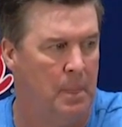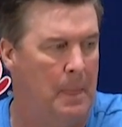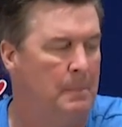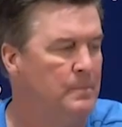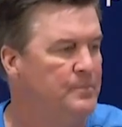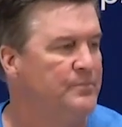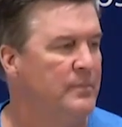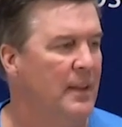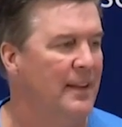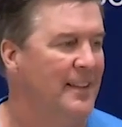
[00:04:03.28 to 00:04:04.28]
Coach, from a
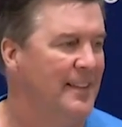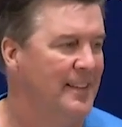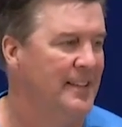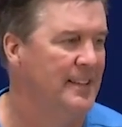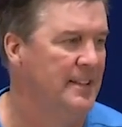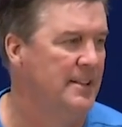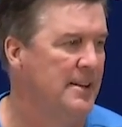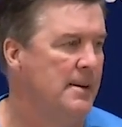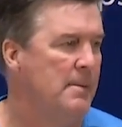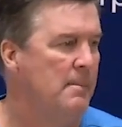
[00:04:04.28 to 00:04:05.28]
layman's
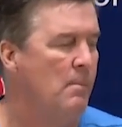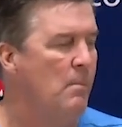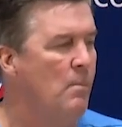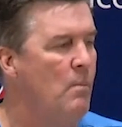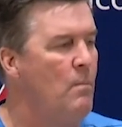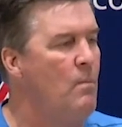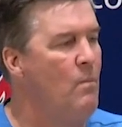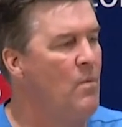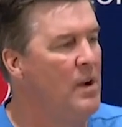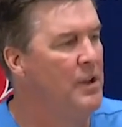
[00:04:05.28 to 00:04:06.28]
standpoint, Jalen
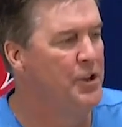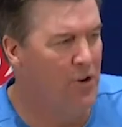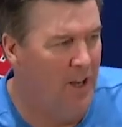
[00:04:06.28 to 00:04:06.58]
looked more like